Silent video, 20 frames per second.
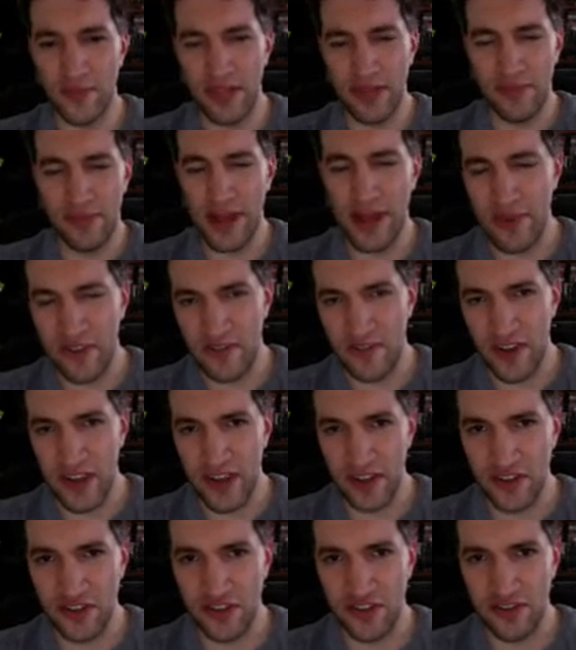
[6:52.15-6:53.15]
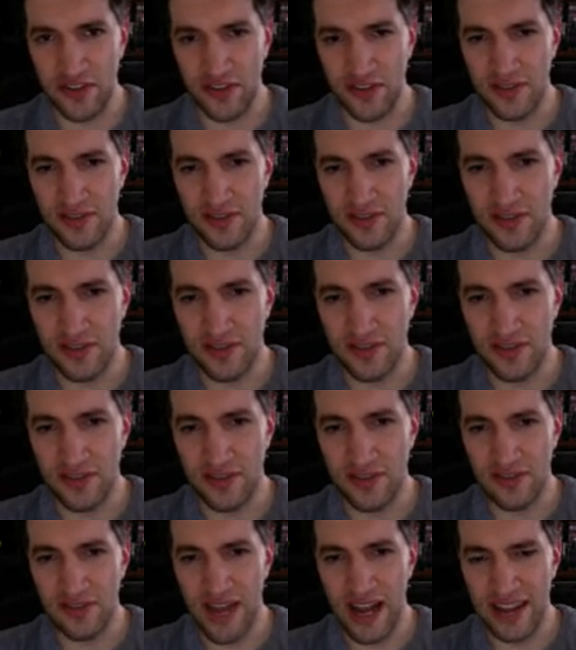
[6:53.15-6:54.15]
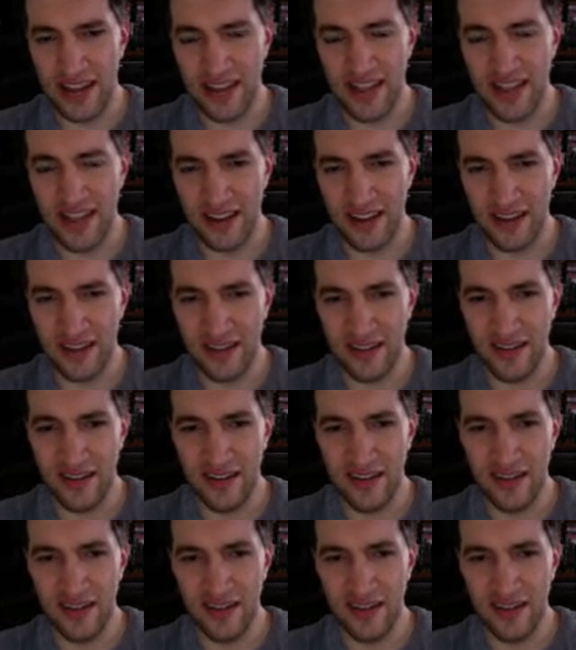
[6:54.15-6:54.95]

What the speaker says: be the babyface, I think.